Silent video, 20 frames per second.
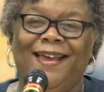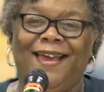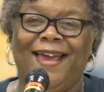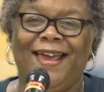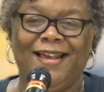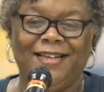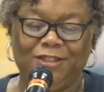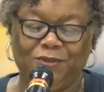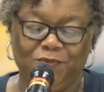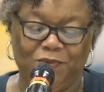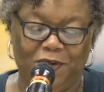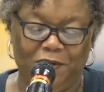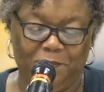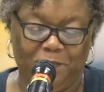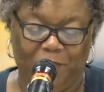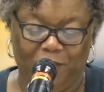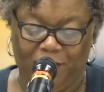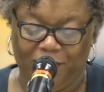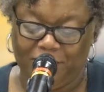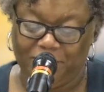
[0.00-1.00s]
As we
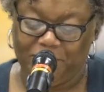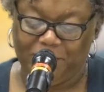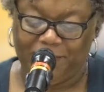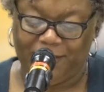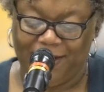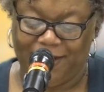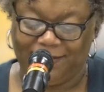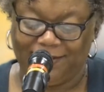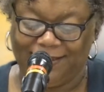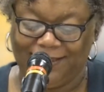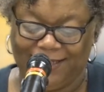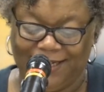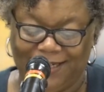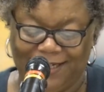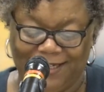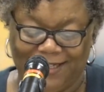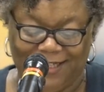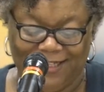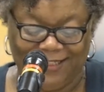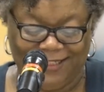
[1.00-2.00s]
embark upon our
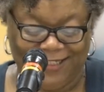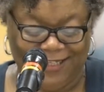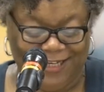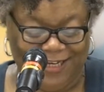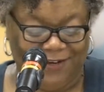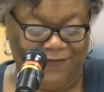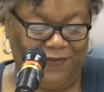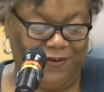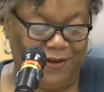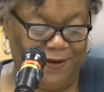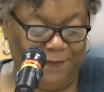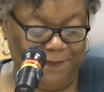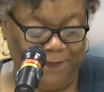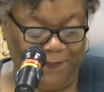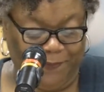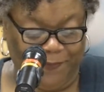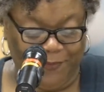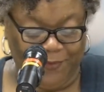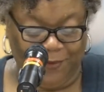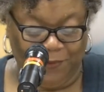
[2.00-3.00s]
study this evening,
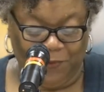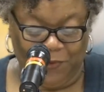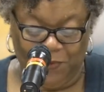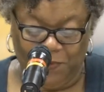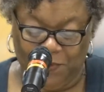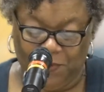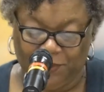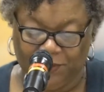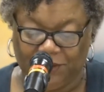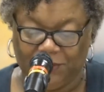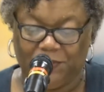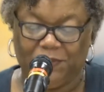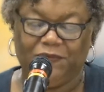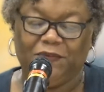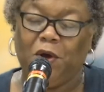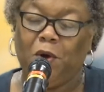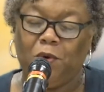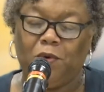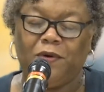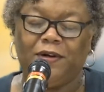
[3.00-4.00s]
we want to,
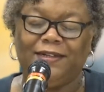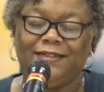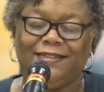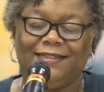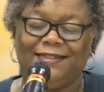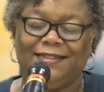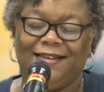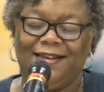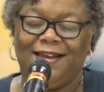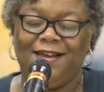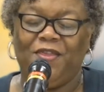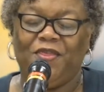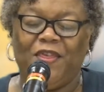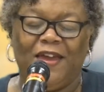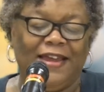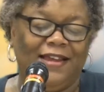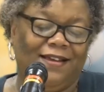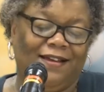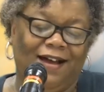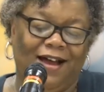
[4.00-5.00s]
of course,
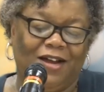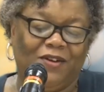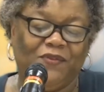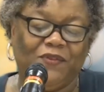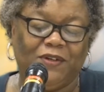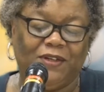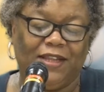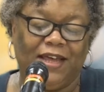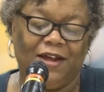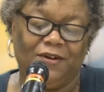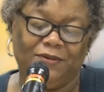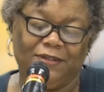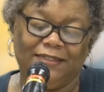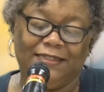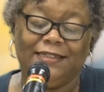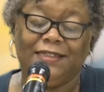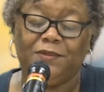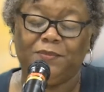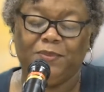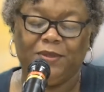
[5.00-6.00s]
thank God for allowing
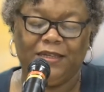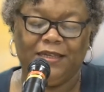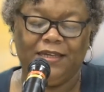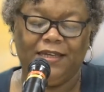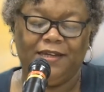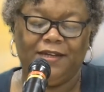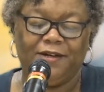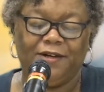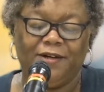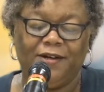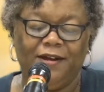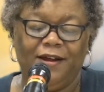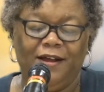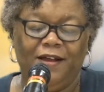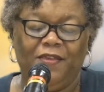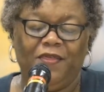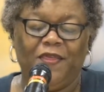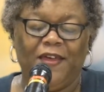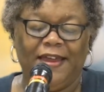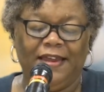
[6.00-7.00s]
us to be here.
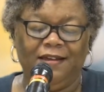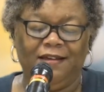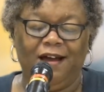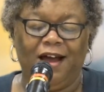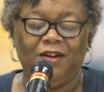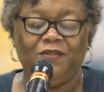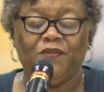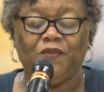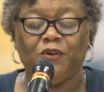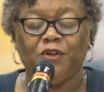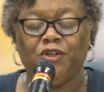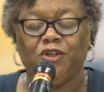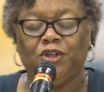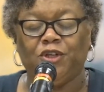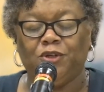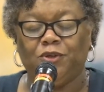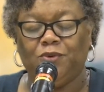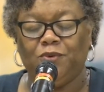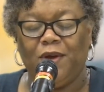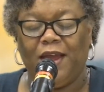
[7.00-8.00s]
Thank God for
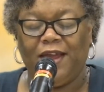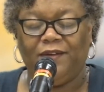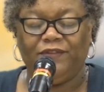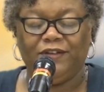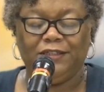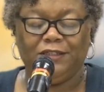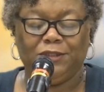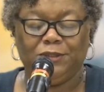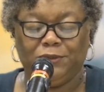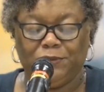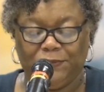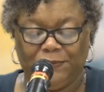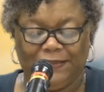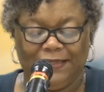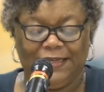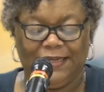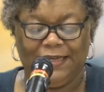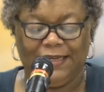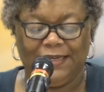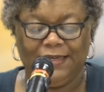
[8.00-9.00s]
you having tuned
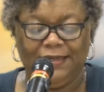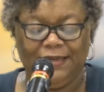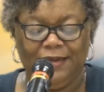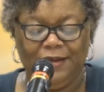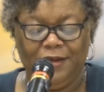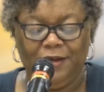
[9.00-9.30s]
in.